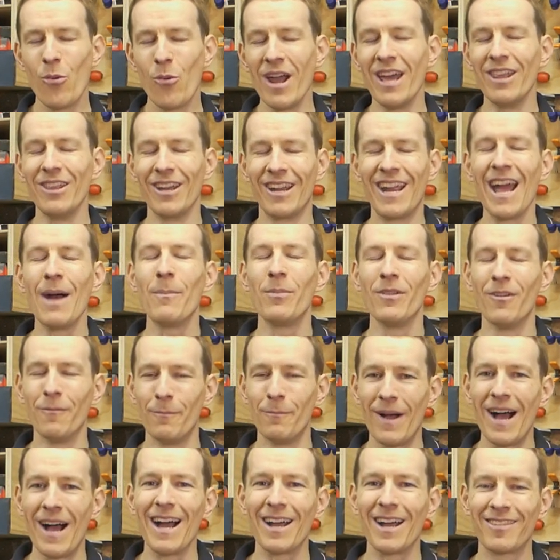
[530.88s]
where the couple of
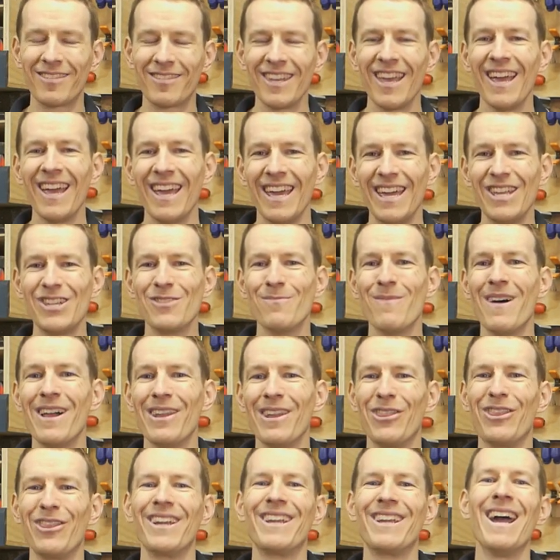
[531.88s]
bucks each
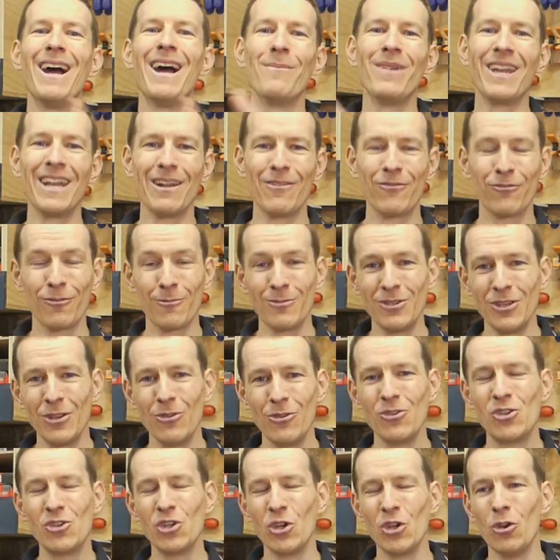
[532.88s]
month that come in from
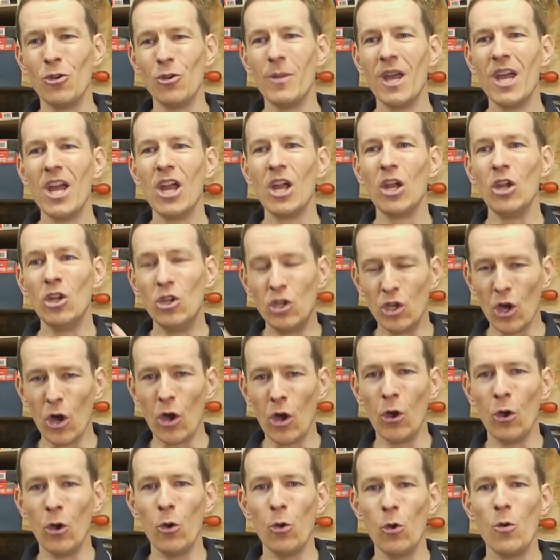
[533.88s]
YouTube
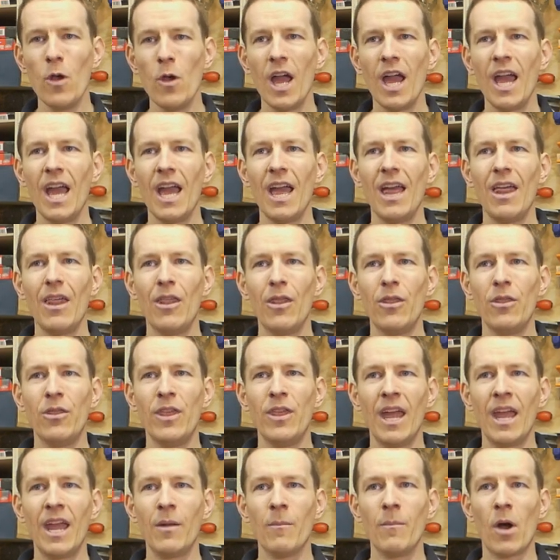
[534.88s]
go,
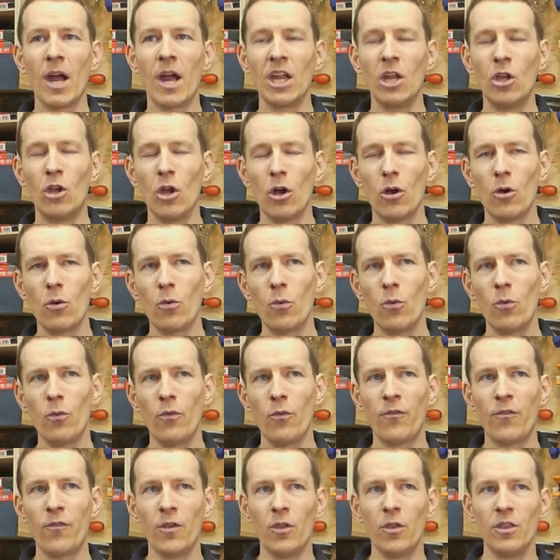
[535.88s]
then my goal
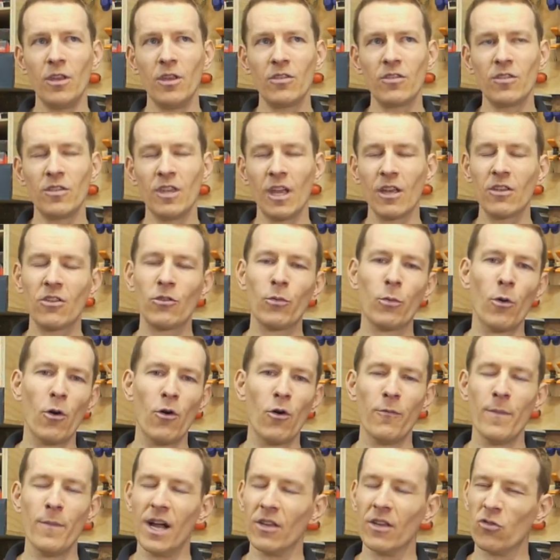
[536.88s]
for this next
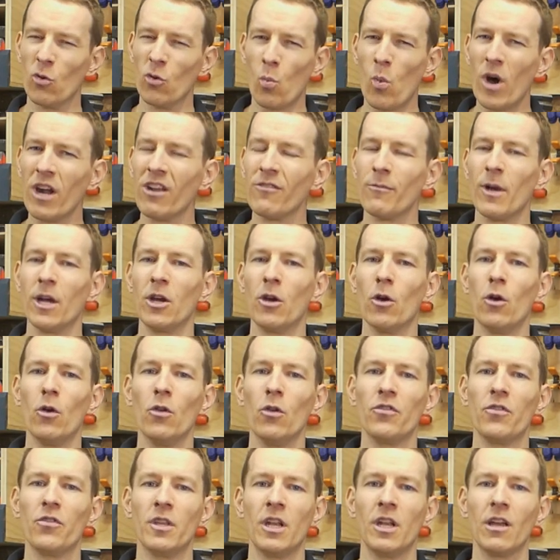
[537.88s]
12 months, or one of my
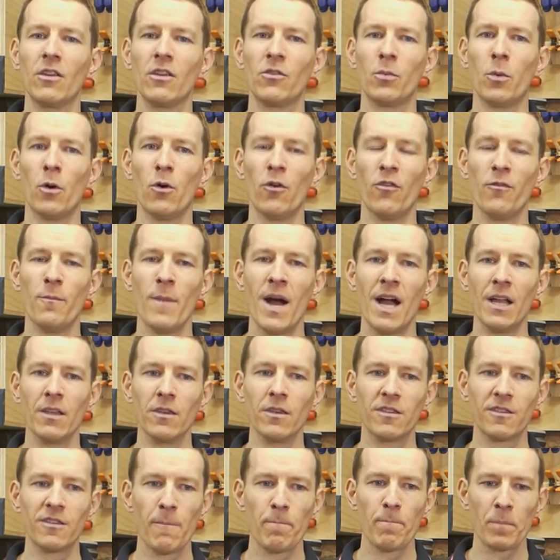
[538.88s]
goals for the next 12
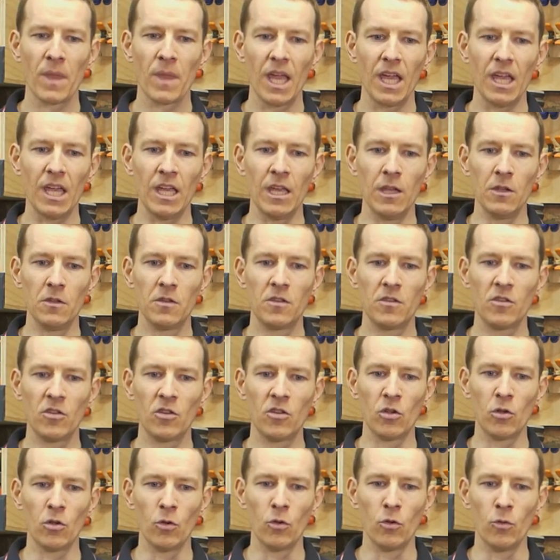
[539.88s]
months, is
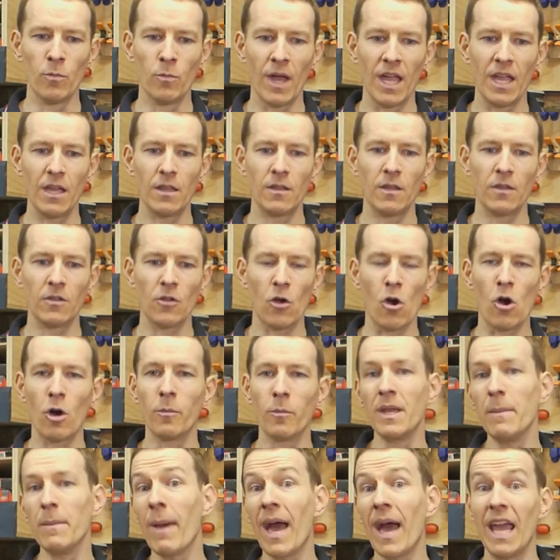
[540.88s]
to make this
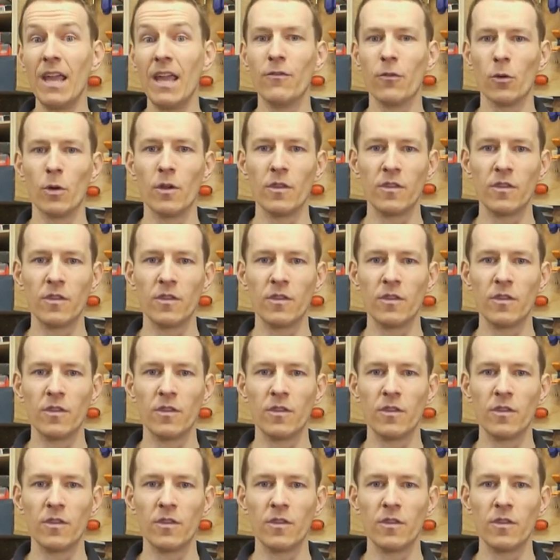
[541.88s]
hobby pay for